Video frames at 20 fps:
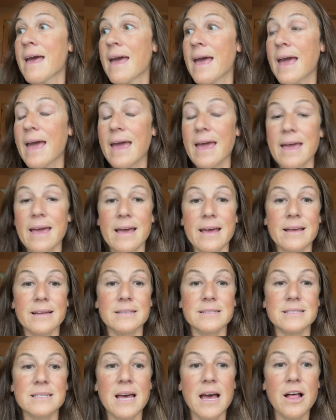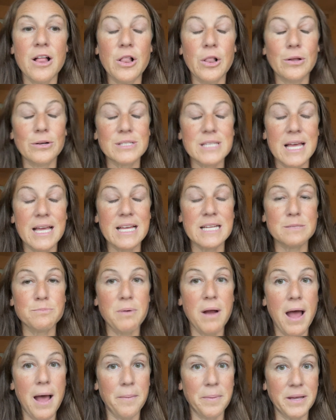And looks like it's
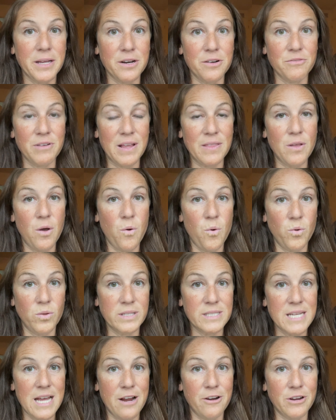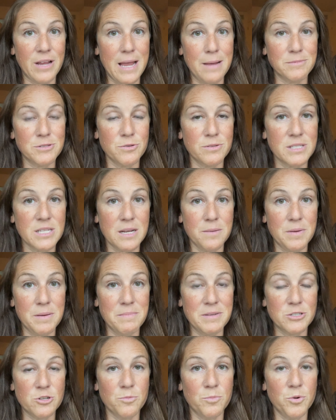probably gonna rain the whole entire game, so it's gonna be
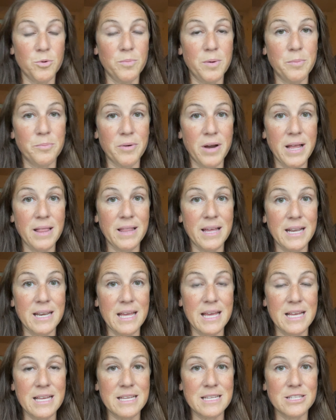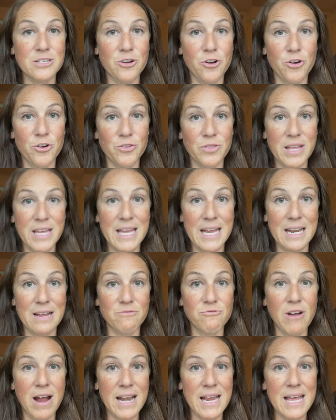miserable. But Braylon is currently getting
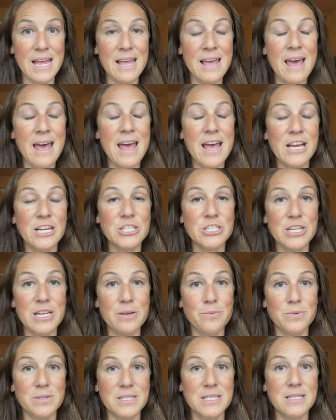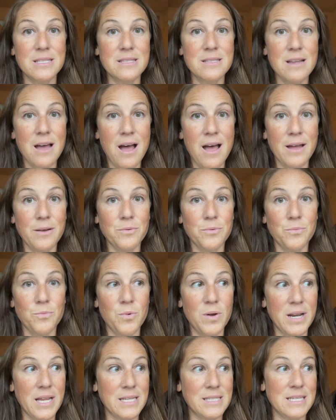ready. She was not
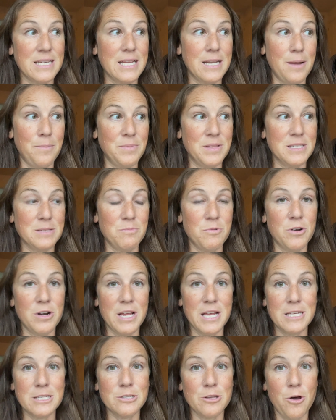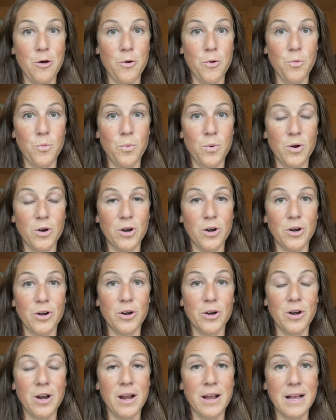wanting to get up this morning, so
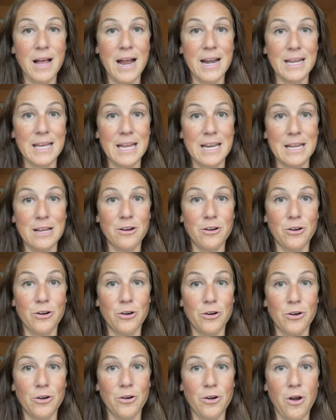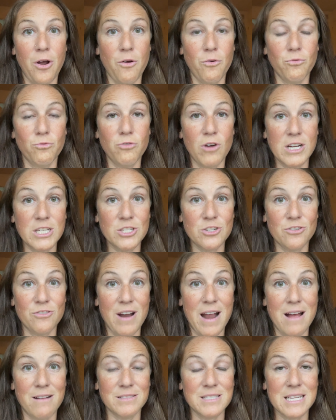we're kind of getting her rushed
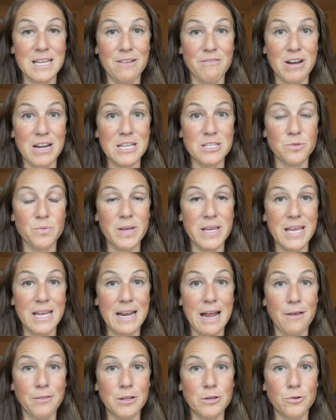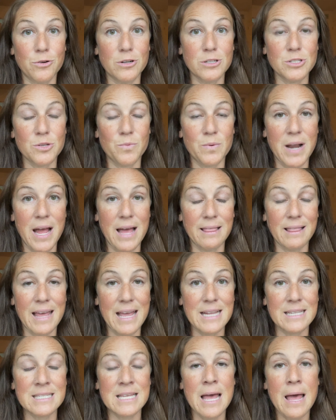around to get ready so we can get out the door so we're not
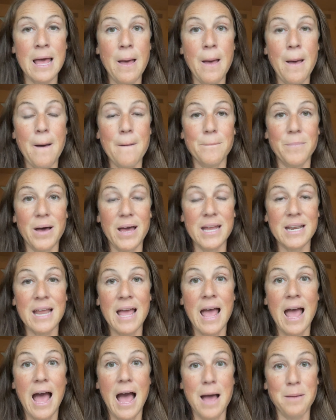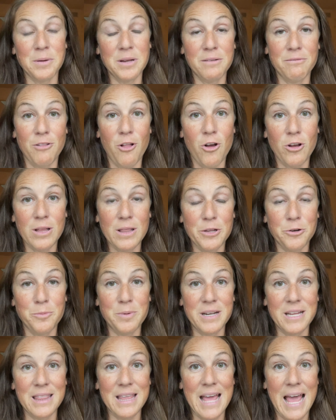late. But I'm gonna vlog a little
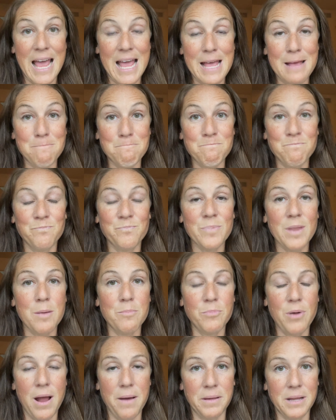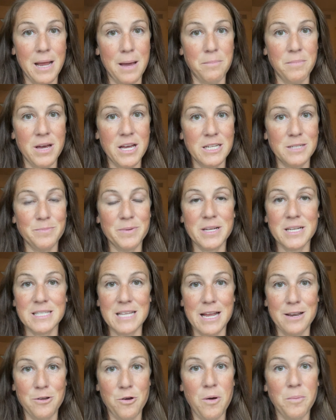bit of the game, probably not much, because
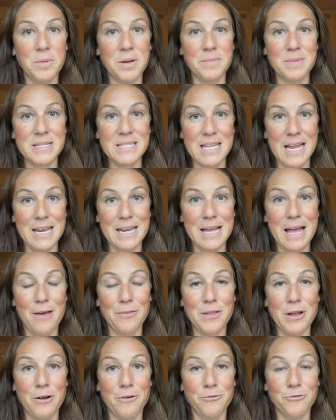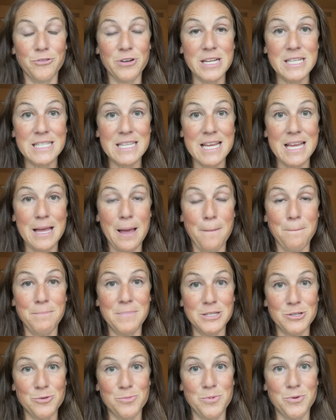I know I'm gonna be standing out there freezing,
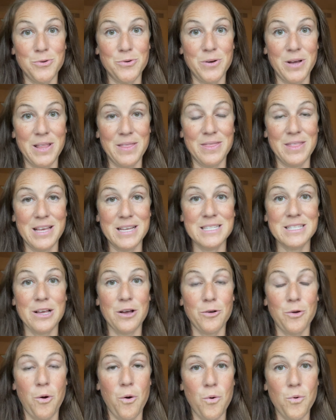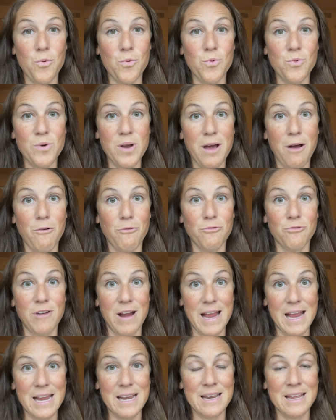miserable in this cold rain.